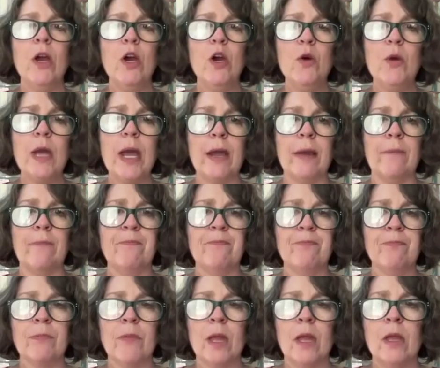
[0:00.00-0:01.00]
Okay,
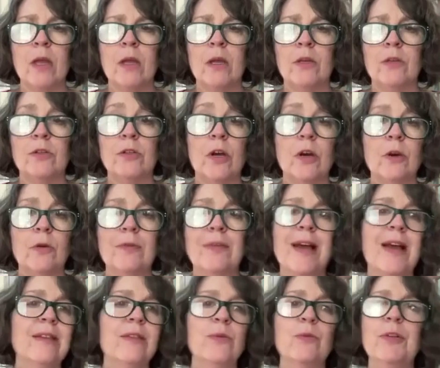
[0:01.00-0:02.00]
so
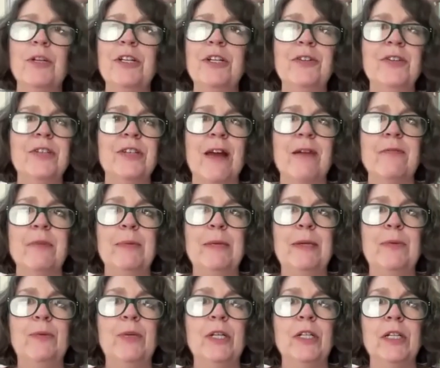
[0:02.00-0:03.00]
that's where you just have to
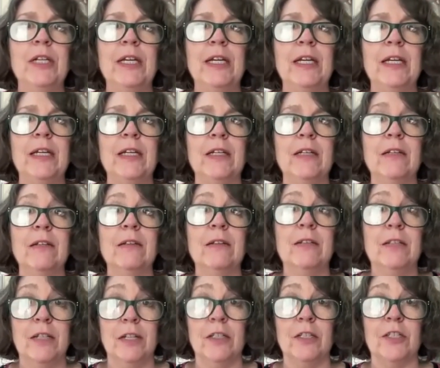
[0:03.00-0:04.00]
be really
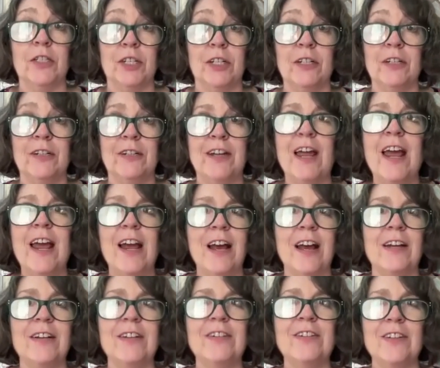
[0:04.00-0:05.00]
diligent
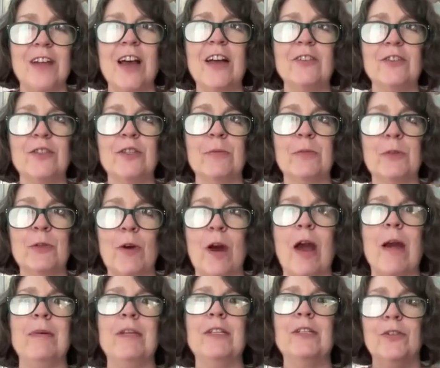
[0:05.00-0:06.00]
and
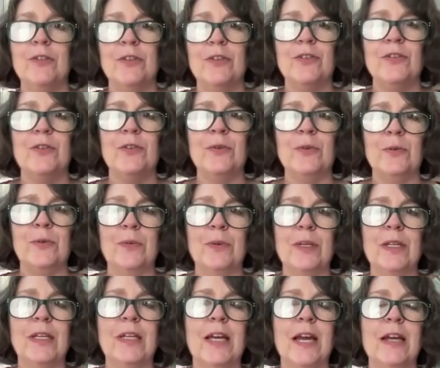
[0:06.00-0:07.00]
unsubscribe as soon as you
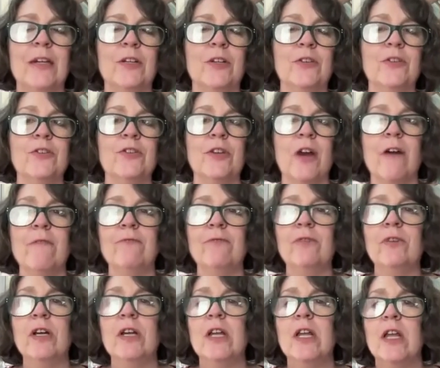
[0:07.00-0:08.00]
get your stuff.
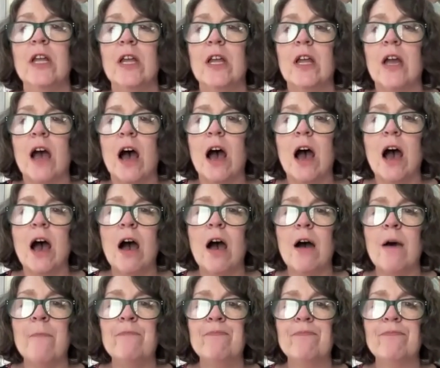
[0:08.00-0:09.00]

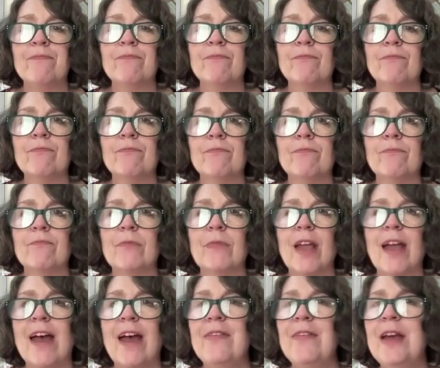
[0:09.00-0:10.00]

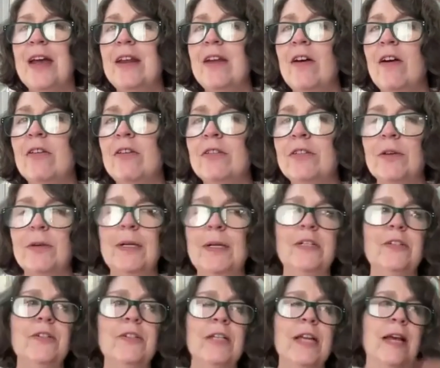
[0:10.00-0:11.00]
And then also
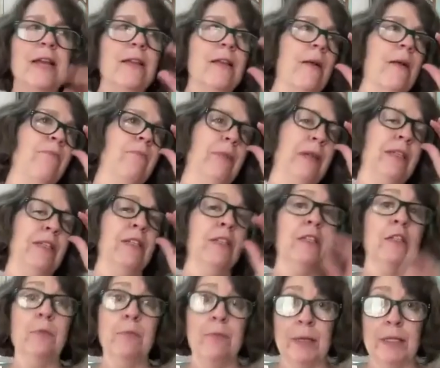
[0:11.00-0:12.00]
understand that
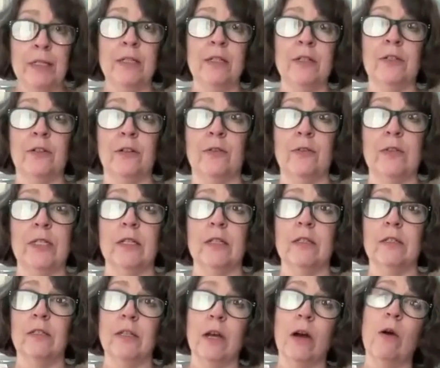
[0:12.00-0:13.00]
business-to-business
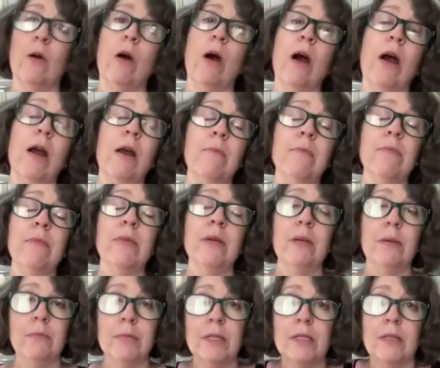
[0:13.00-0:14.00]
services. So I'm
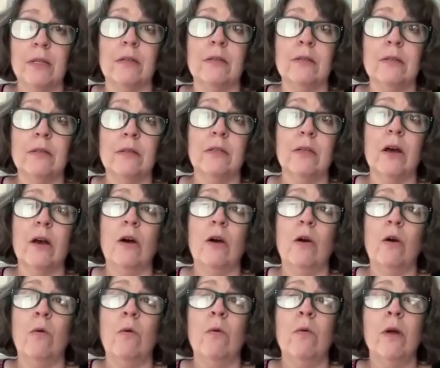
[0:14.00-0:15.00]
in business,
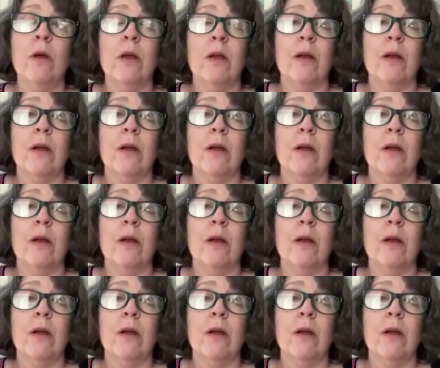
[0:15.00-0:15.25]
so